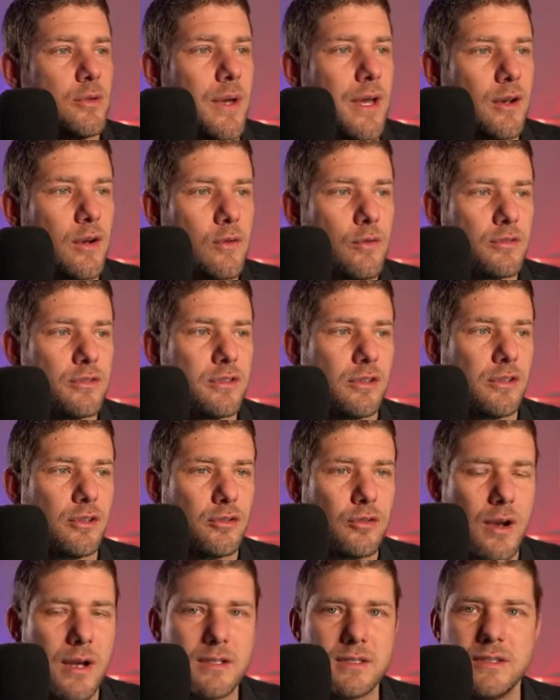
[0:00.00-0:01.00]
head over to
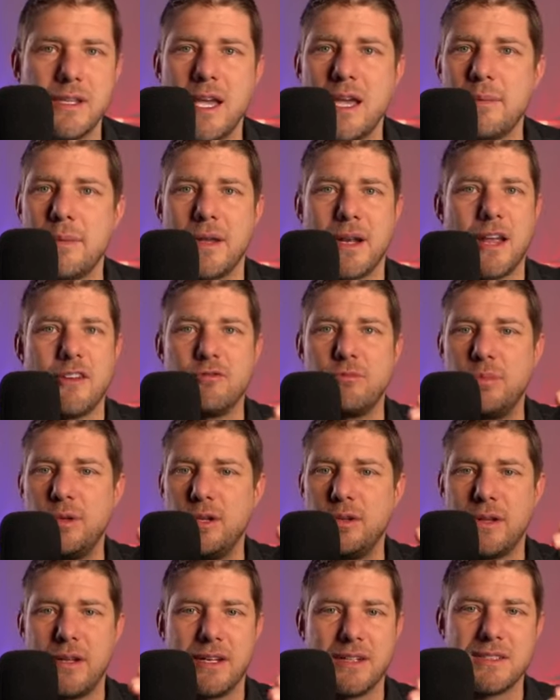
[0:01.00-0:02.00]
Lacrosse Lab and I've
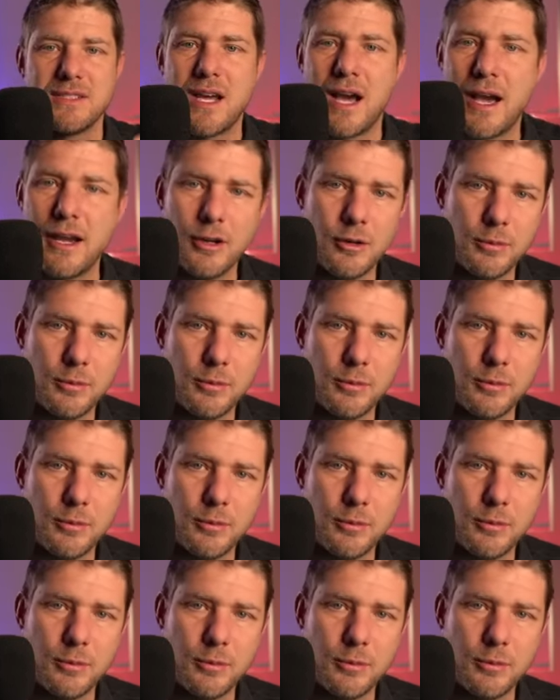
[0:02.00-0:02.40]
built an entire